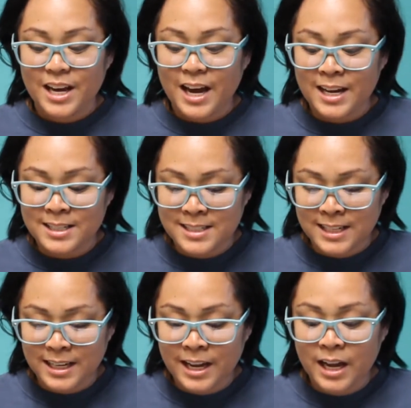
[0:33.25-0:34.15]

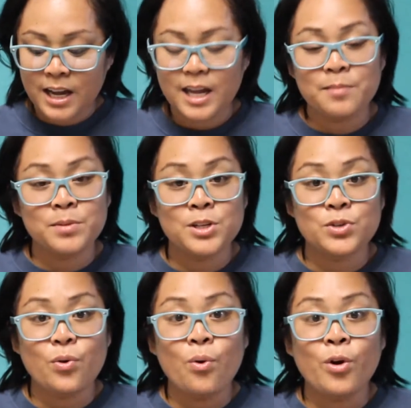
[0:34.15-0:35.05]
idea, image,
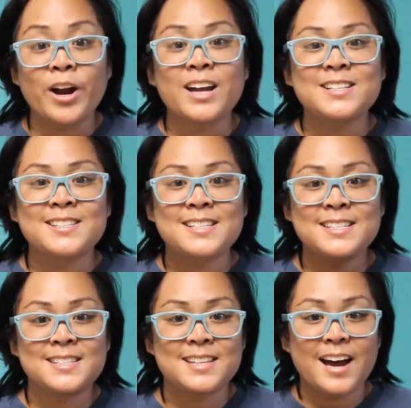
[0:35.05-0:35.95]
or
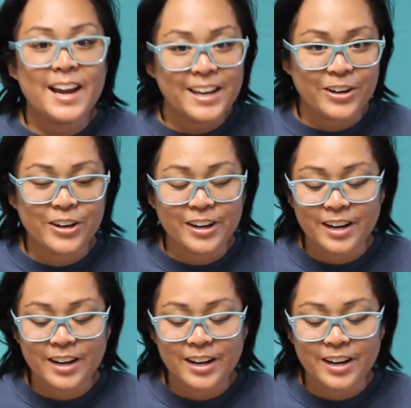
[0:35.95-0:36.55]
desire.